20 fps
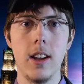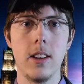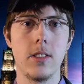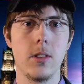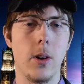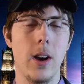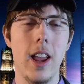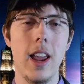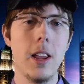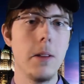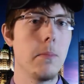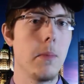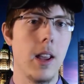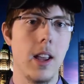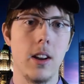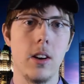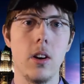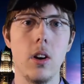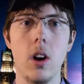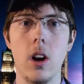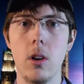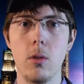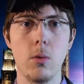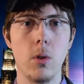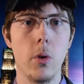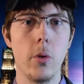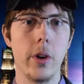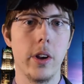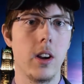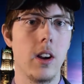So an 8-man
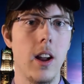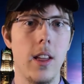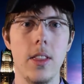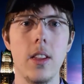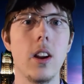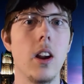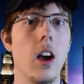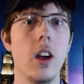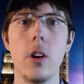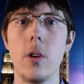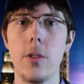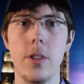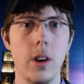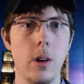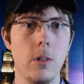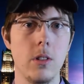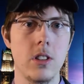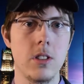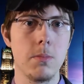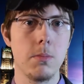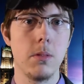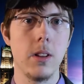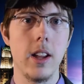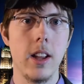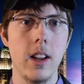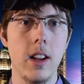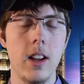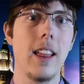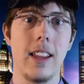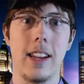rolling, I don't think it was
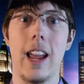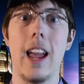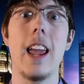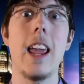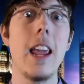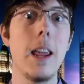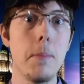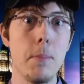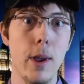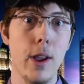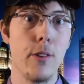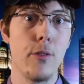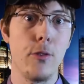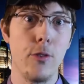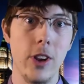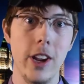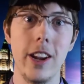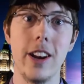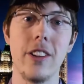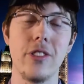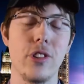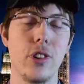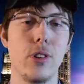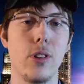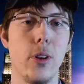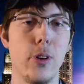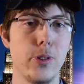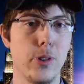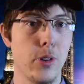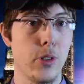split. Like an 8-man feed as a
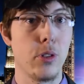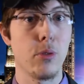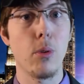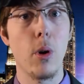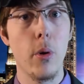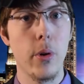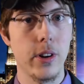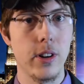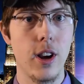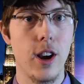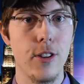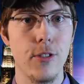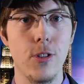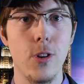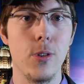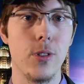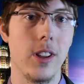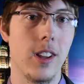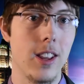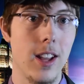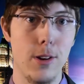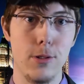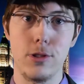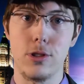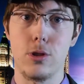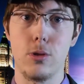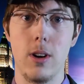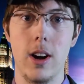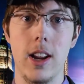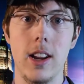closer, throwing knife only, that
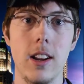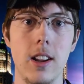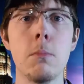was great.